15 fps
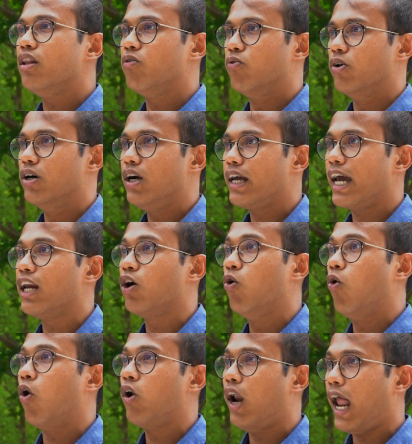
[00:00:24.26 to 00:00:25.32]
in the world can
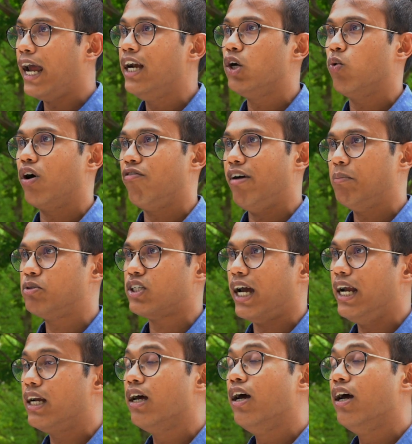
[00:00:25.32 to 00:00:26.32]
go online to our website